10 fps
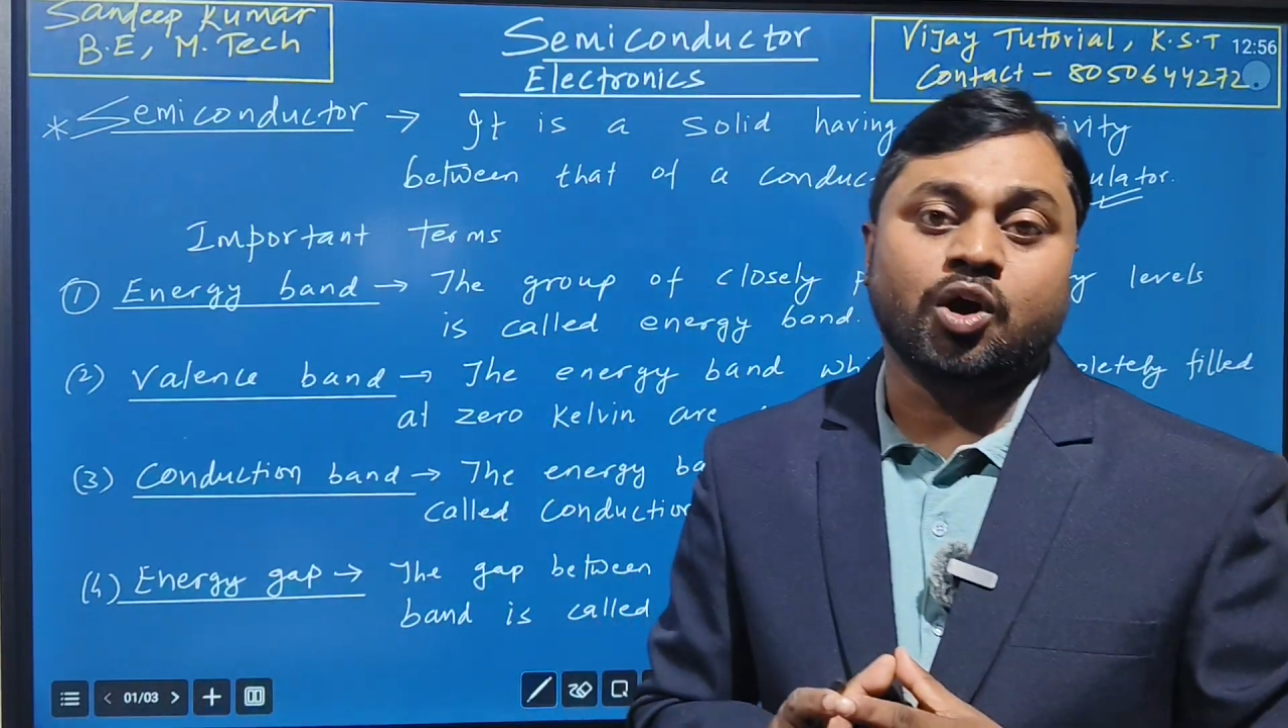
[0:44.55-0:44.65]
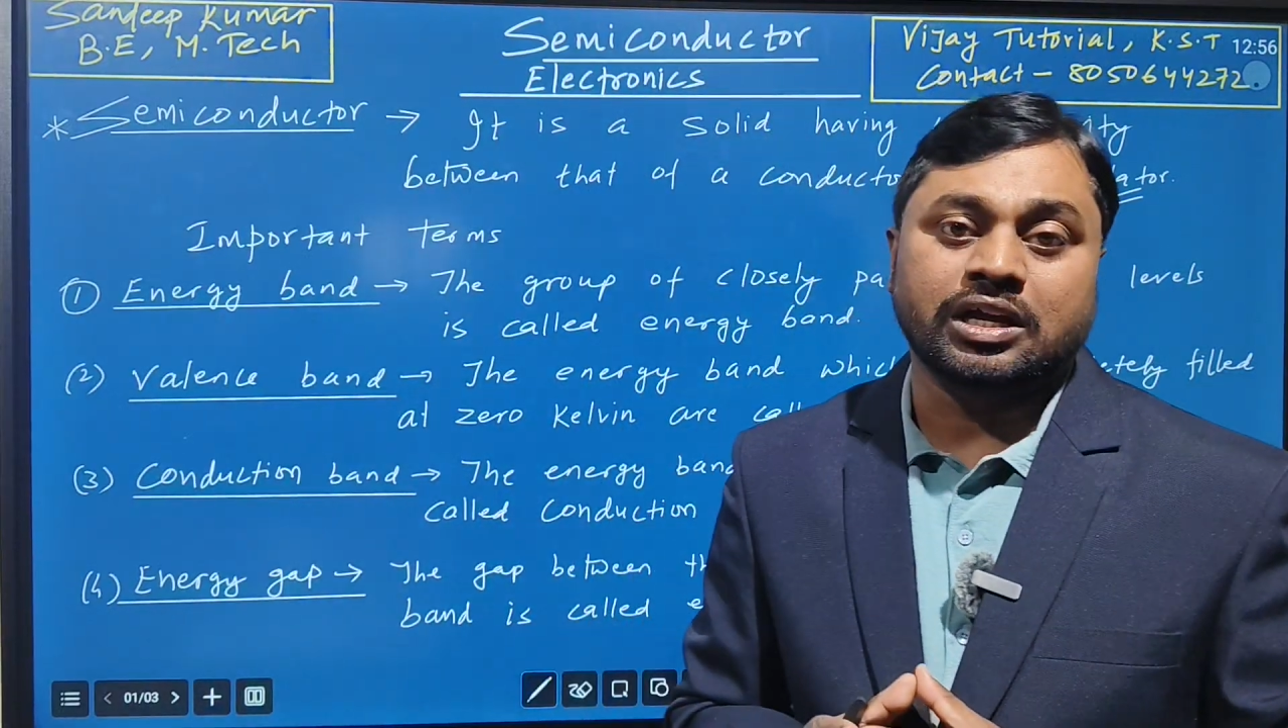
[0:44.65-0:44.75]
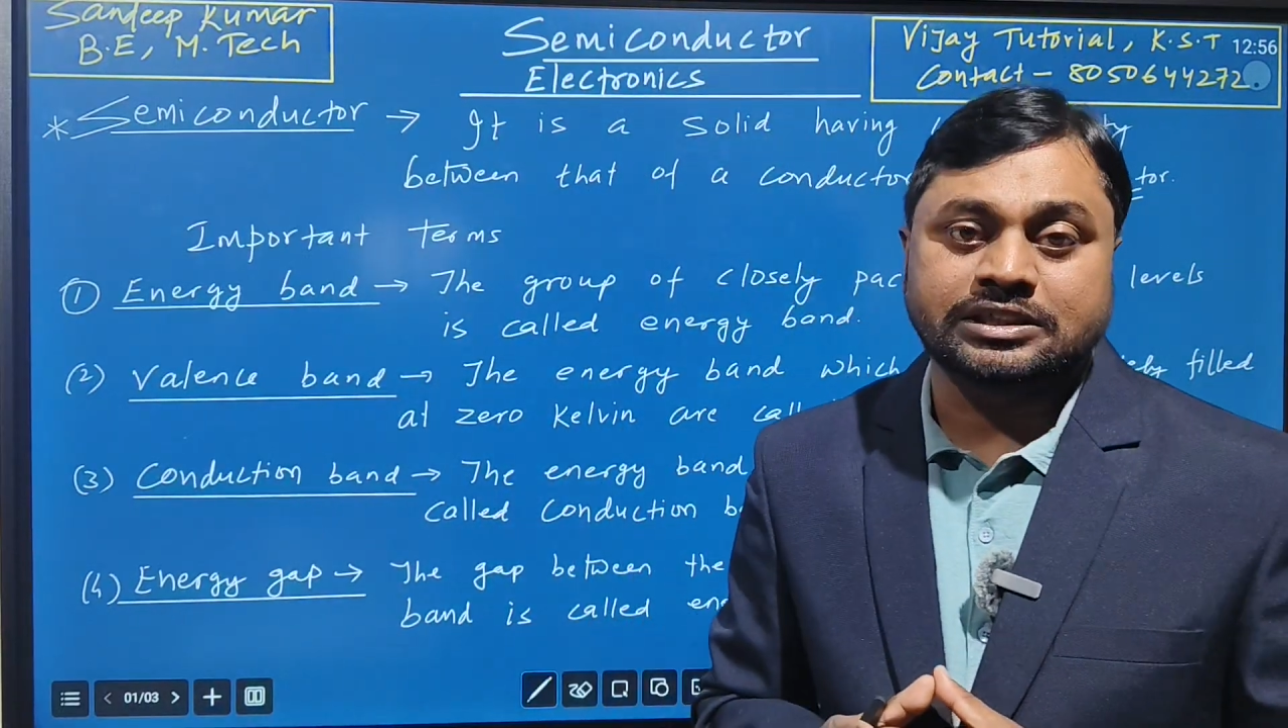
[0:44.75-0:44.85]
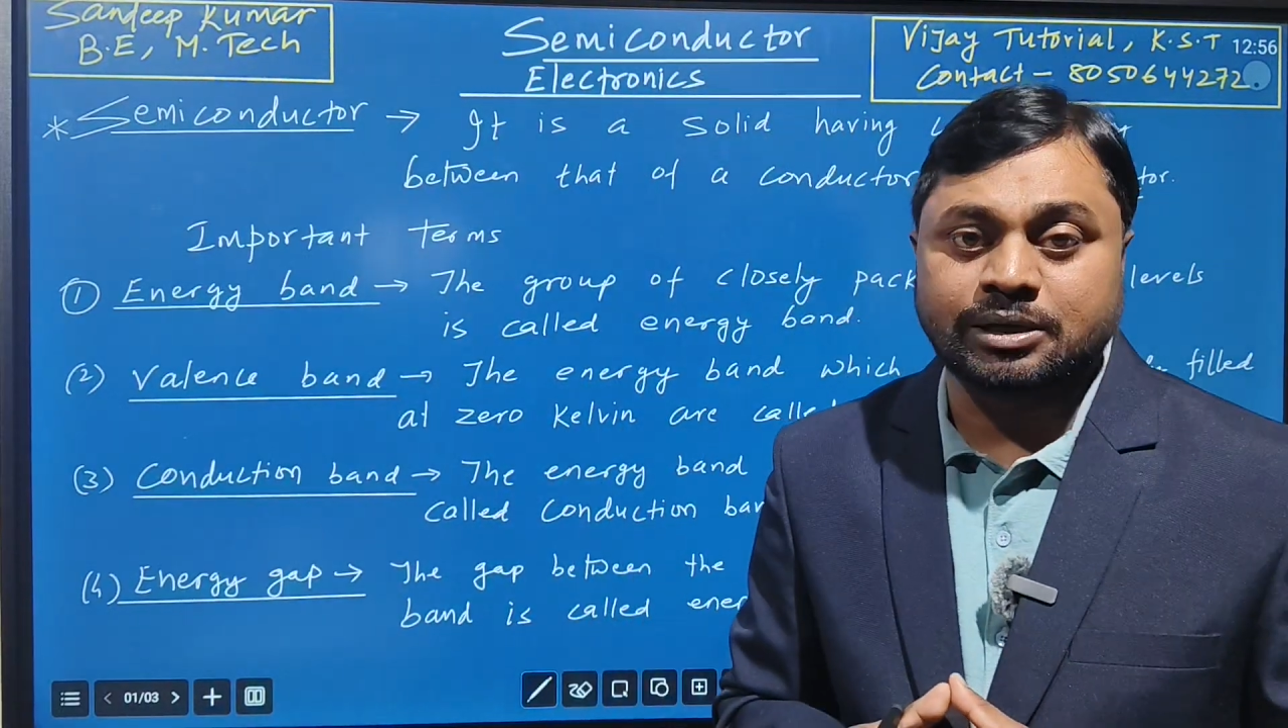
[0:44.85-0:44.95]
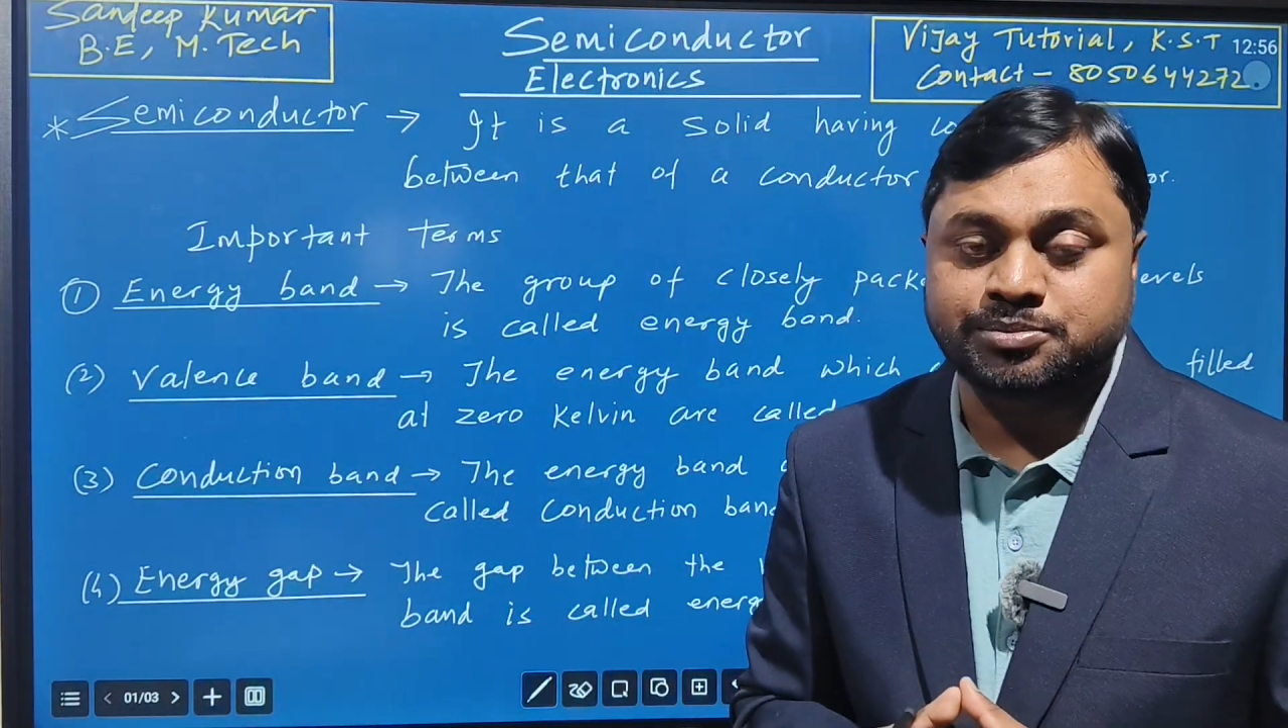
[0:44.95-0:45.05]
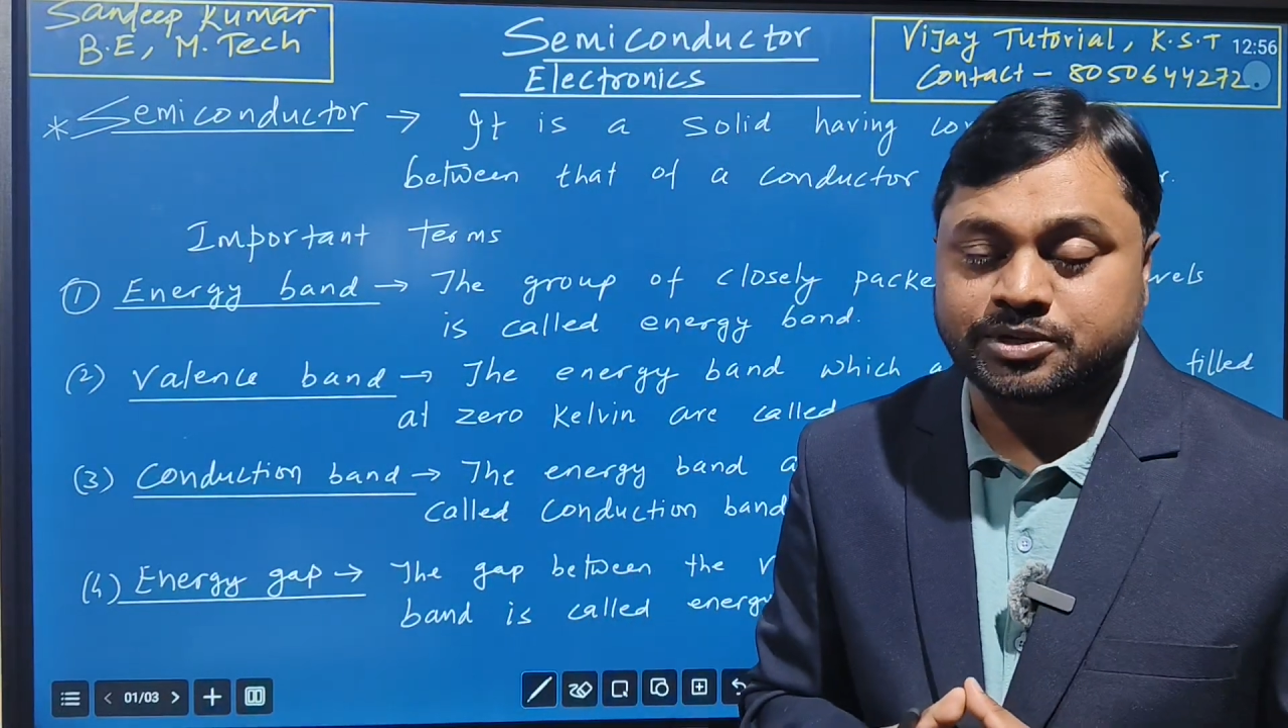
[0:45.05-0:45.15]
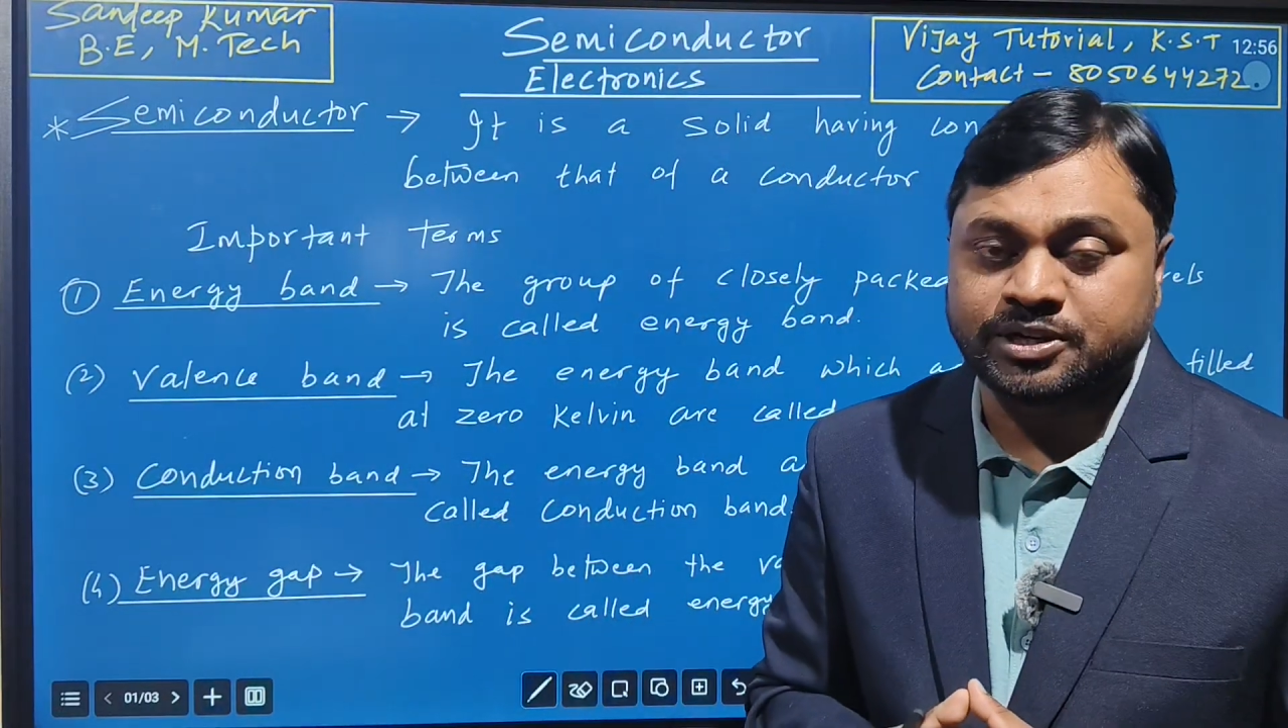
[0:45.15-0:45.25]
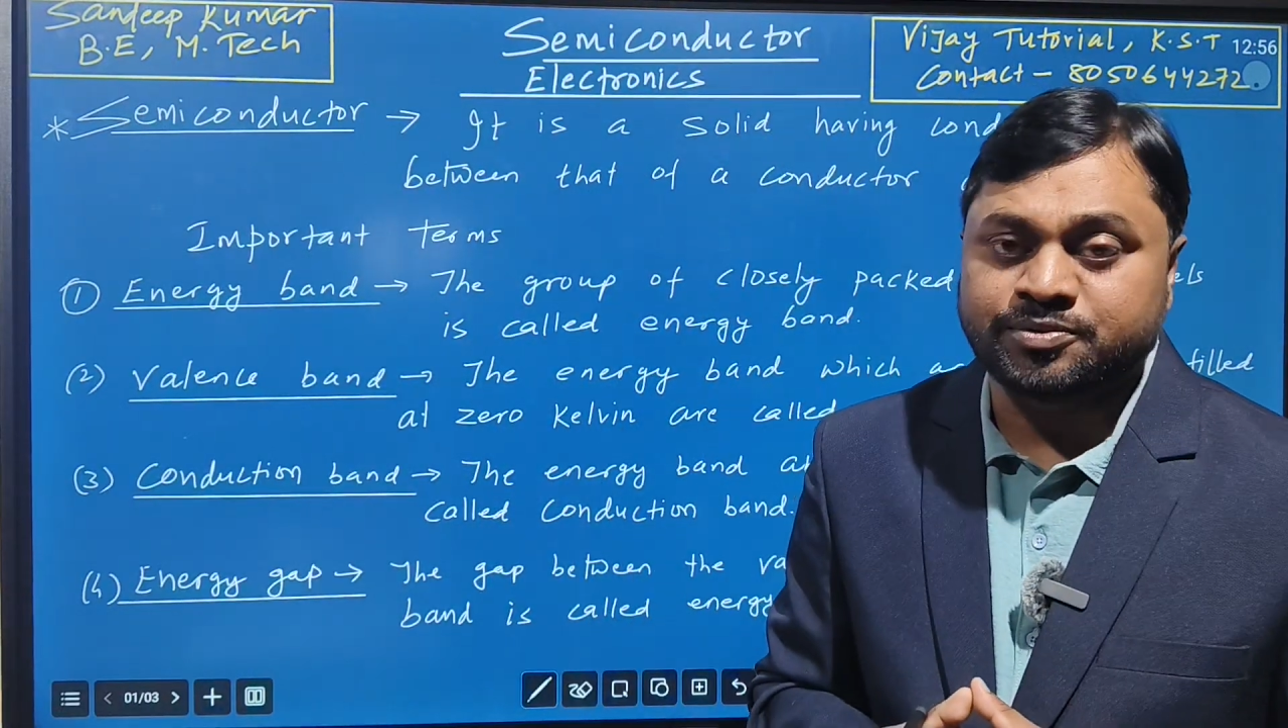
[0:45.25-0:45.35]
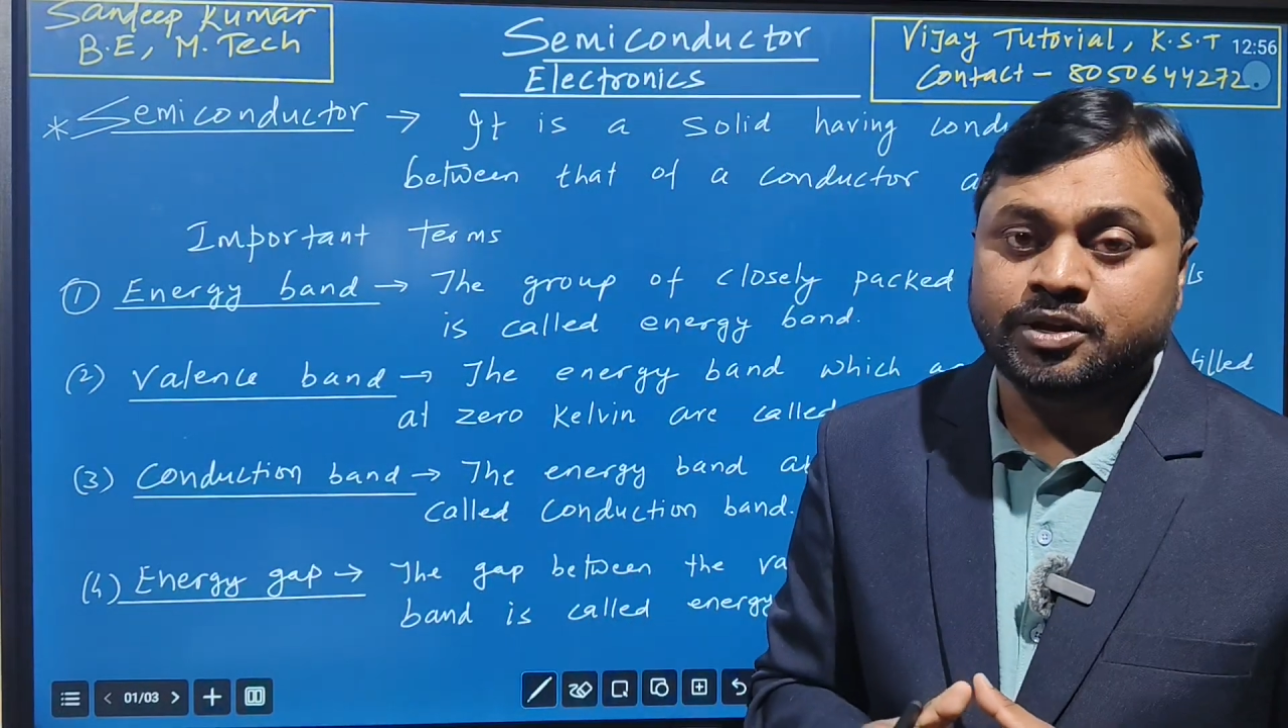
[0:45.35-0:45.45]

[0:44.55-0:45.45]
concepts,